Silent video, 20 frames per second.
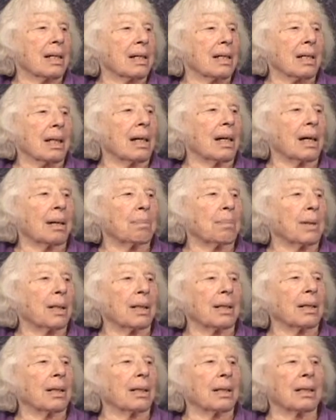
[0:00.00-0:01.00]
as a copy
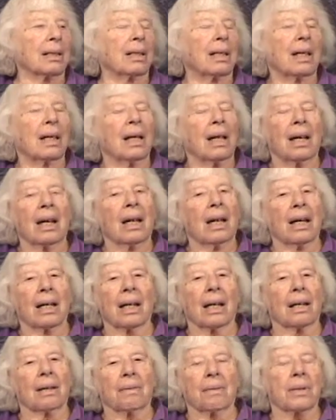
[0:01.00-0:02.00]
girl,
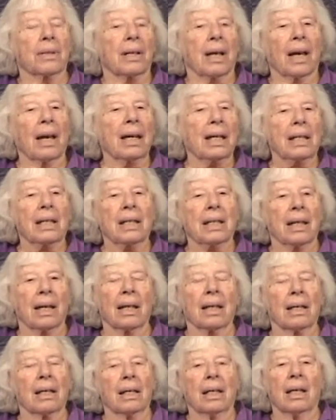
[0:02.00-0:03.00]
and I was
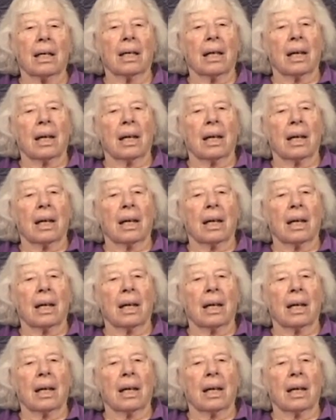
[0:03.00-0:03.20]
eighteen